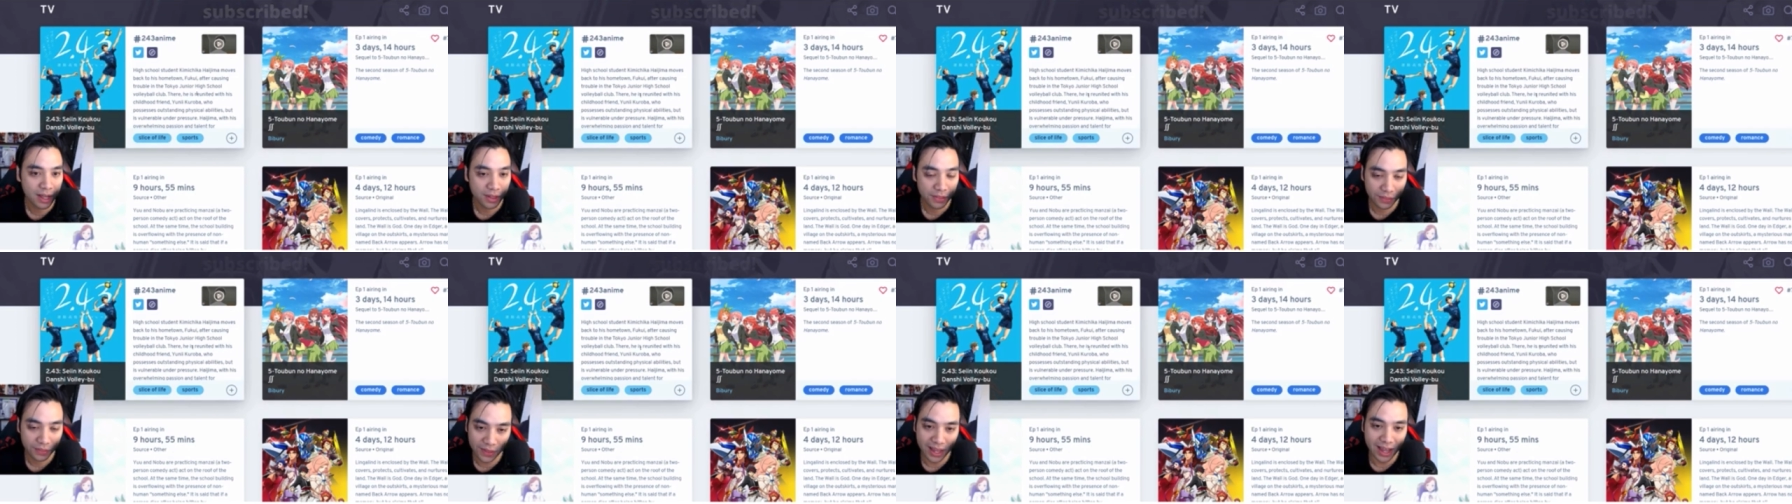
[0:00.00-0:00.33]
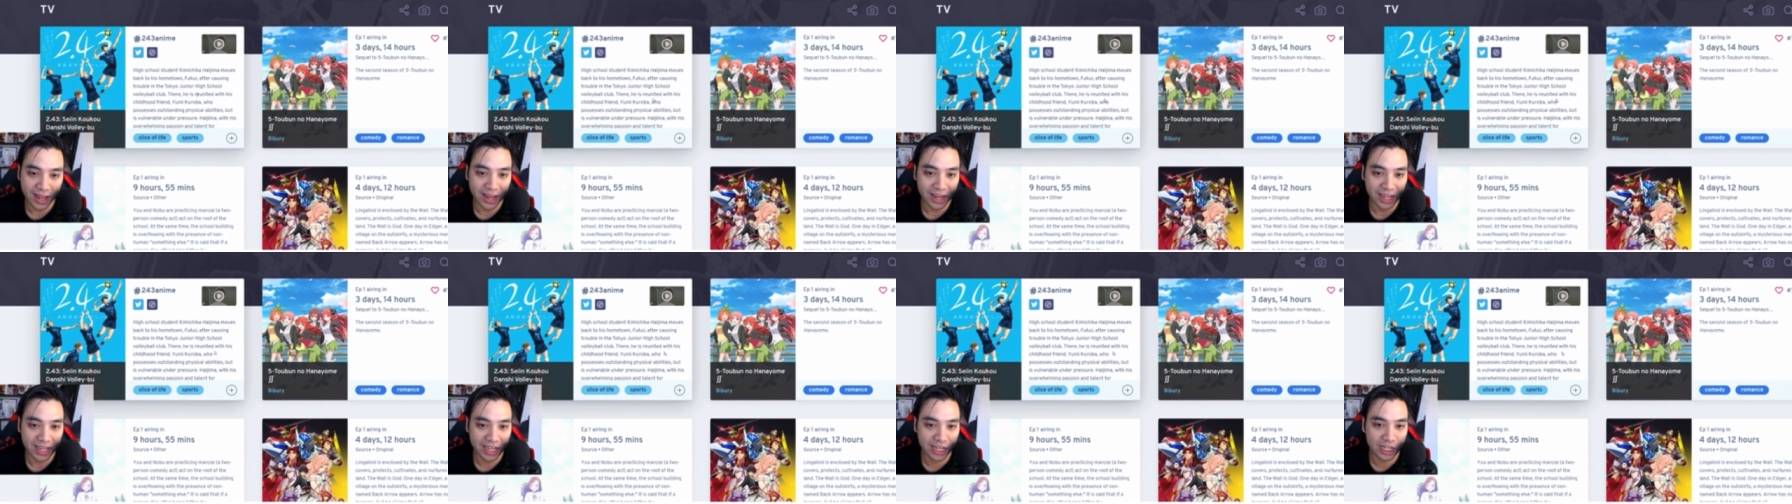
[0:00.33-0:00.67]

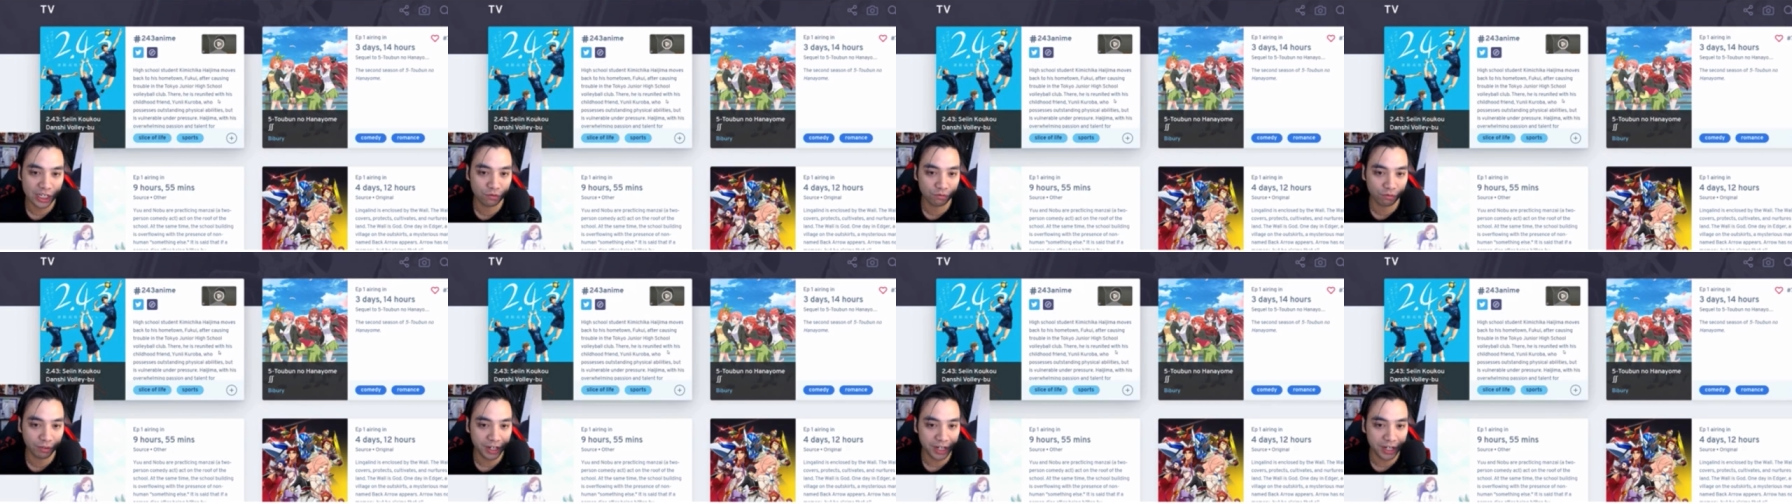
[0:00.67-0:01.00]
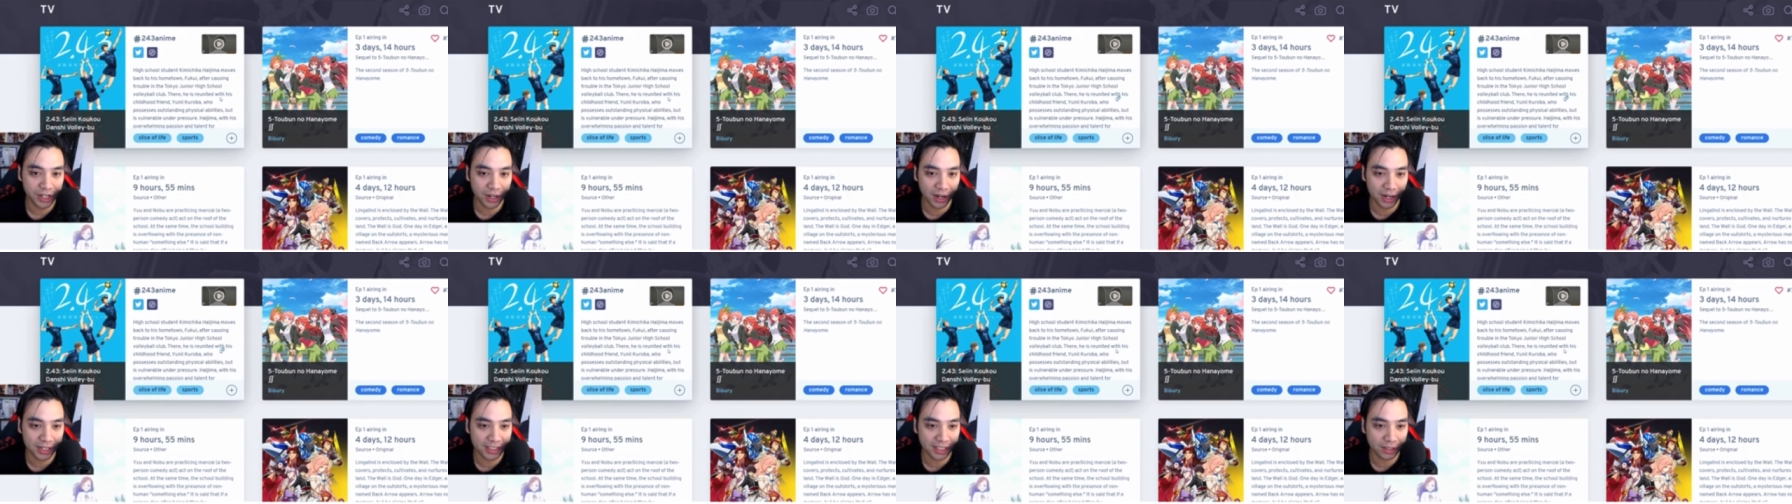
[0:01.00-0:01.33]
There, he is
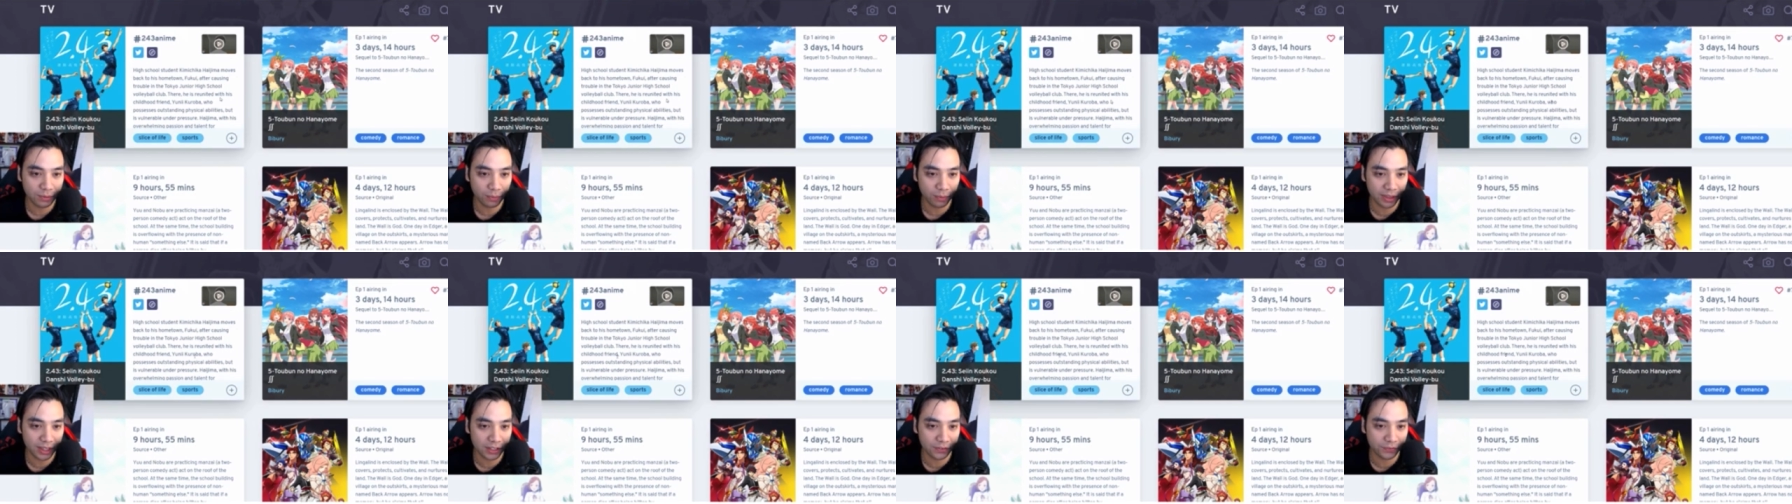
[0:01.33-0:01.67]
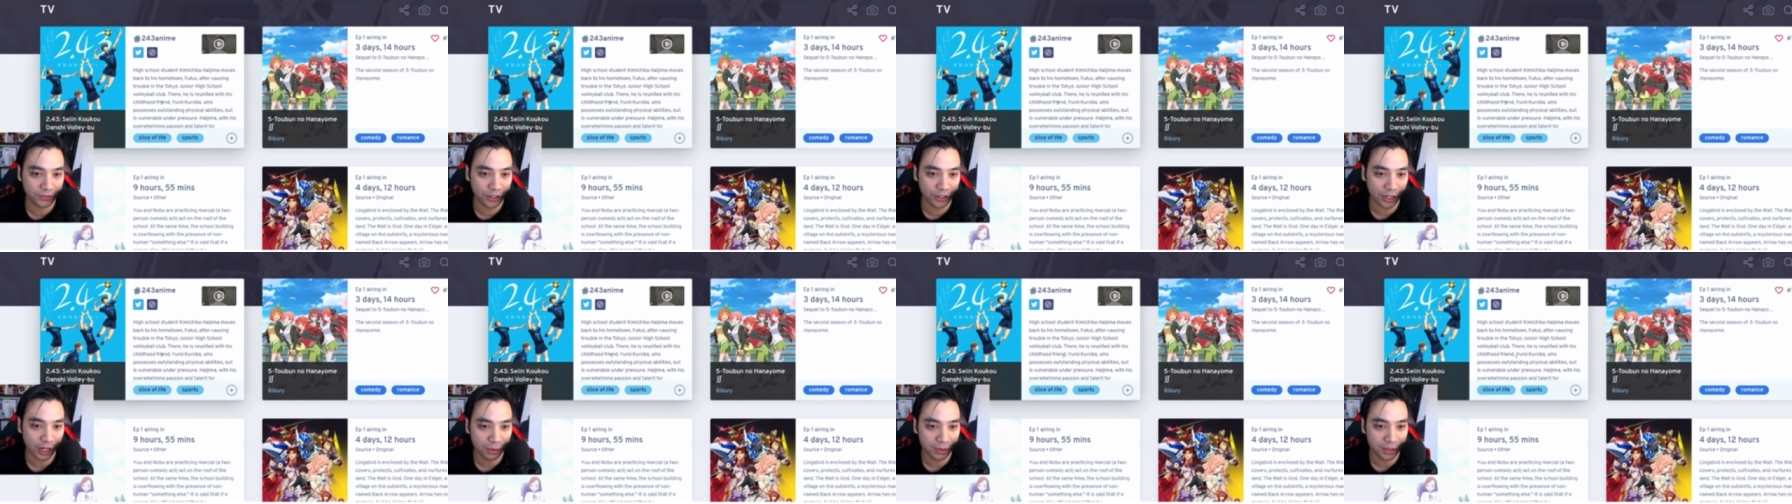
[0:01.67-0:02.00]
reunited with his
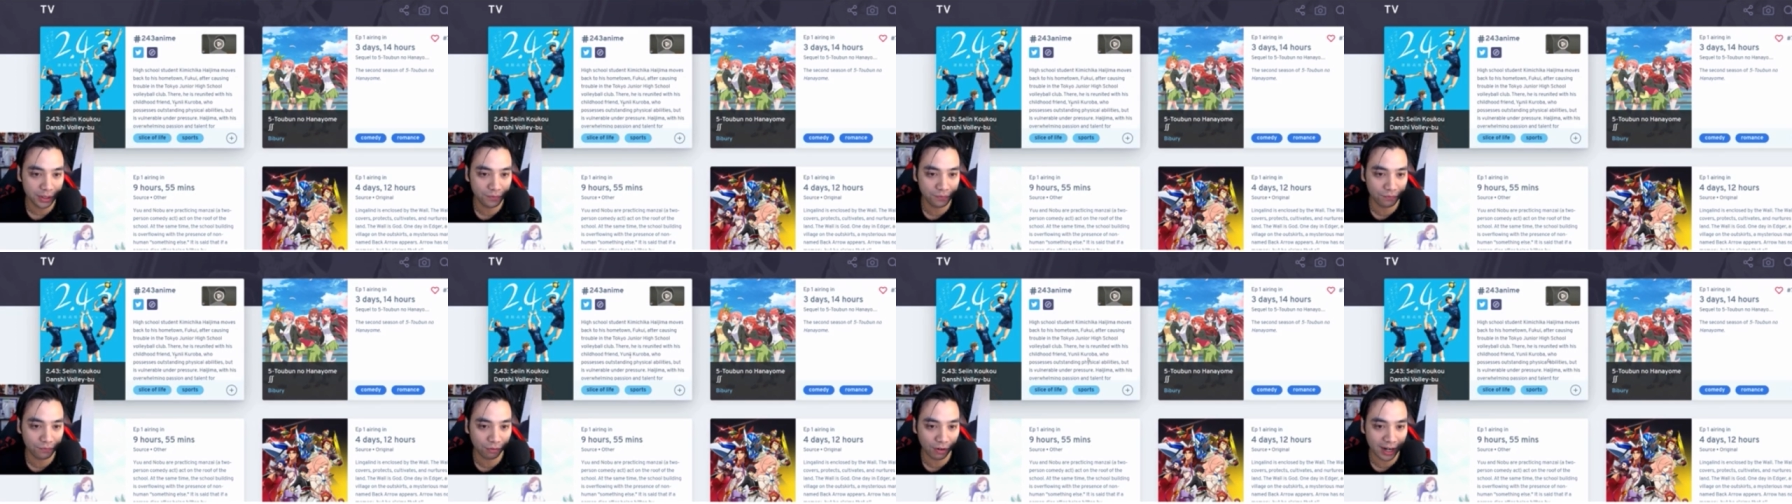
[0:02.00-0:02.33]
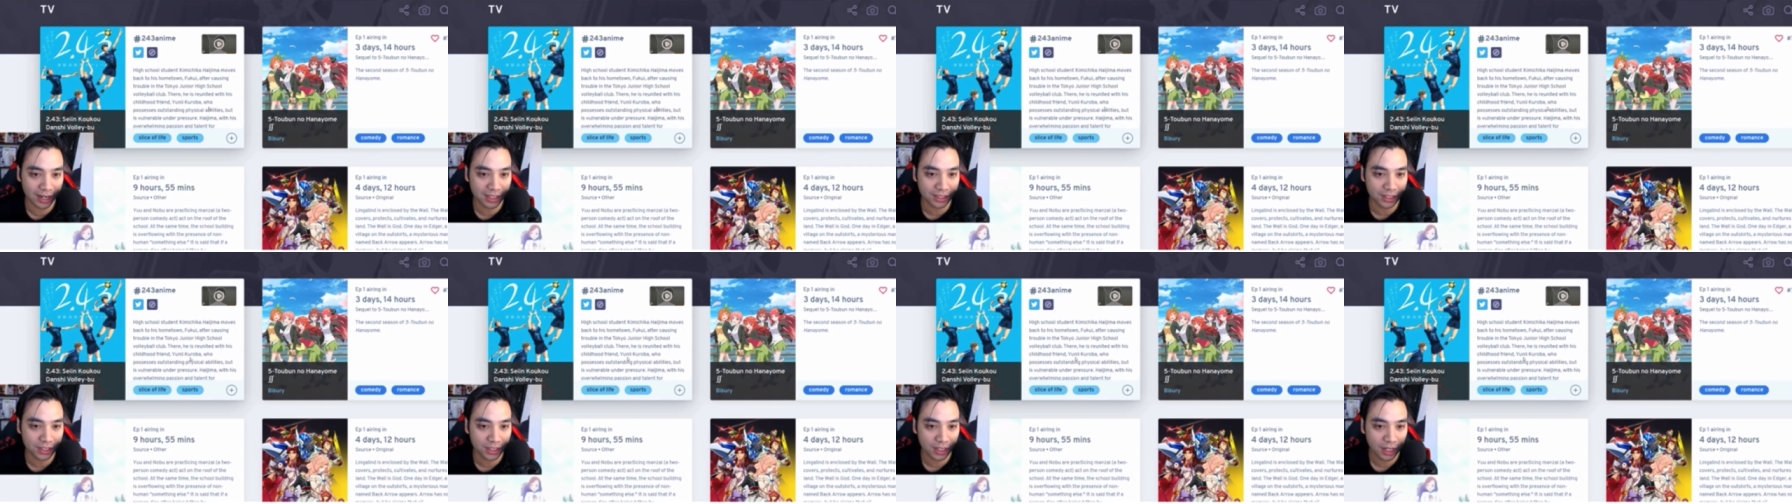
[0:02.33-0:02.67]
childhood
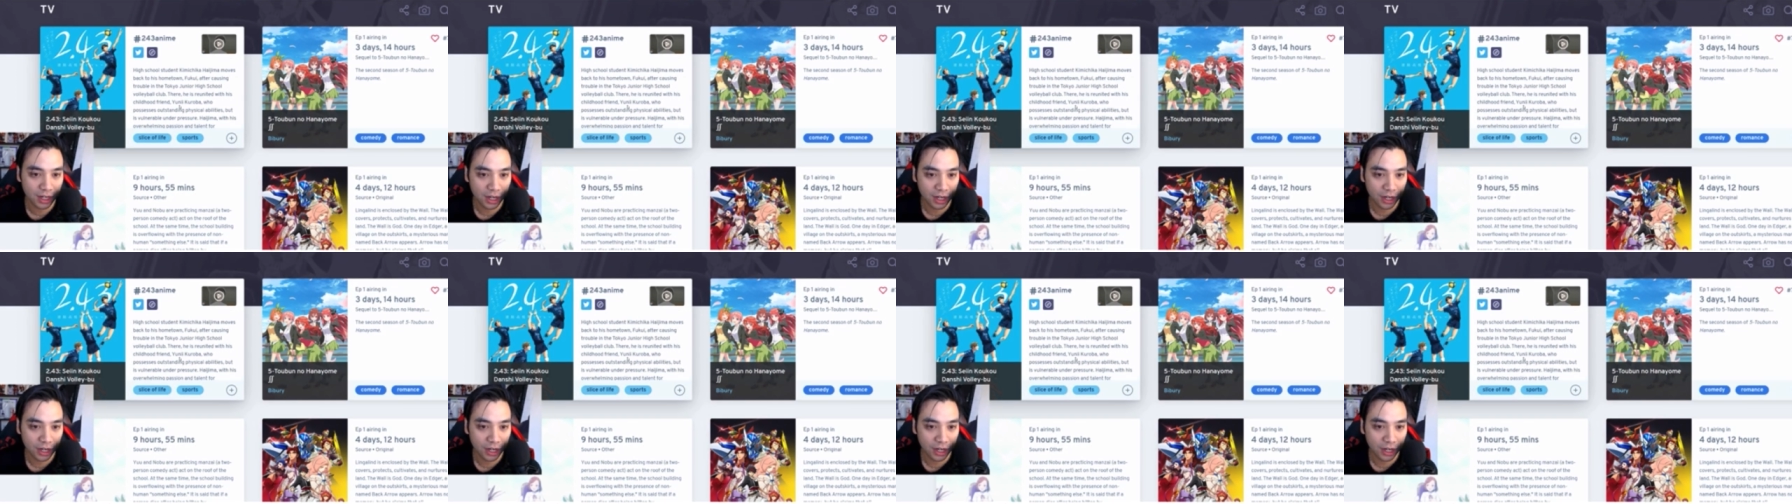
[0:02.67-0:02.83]
friend,